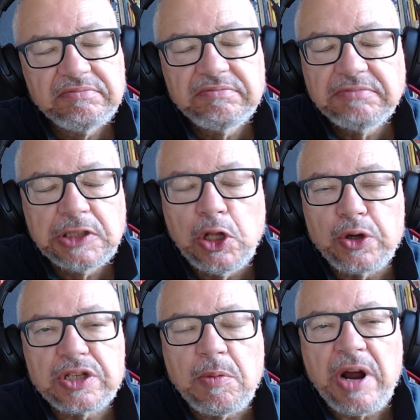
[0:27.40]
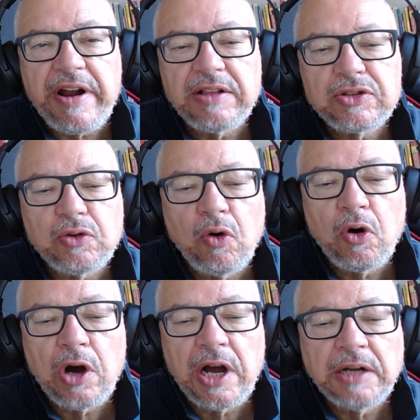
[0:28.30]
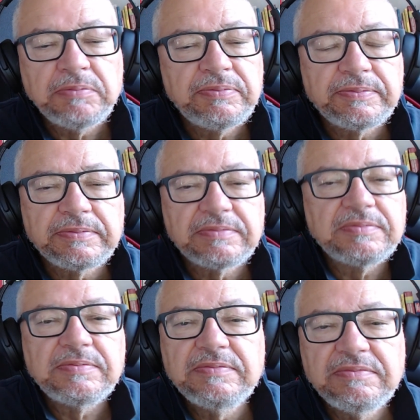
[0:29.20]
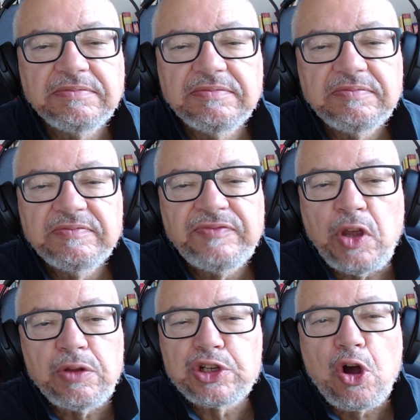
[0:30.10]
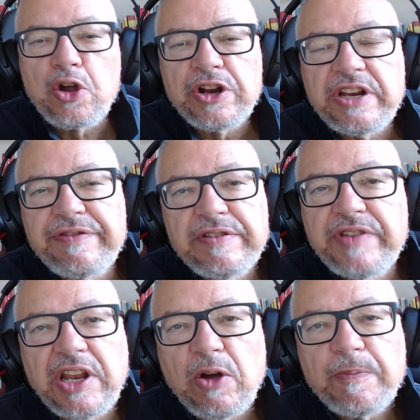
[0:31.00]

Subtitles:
look somewhere else or view the song on a different video.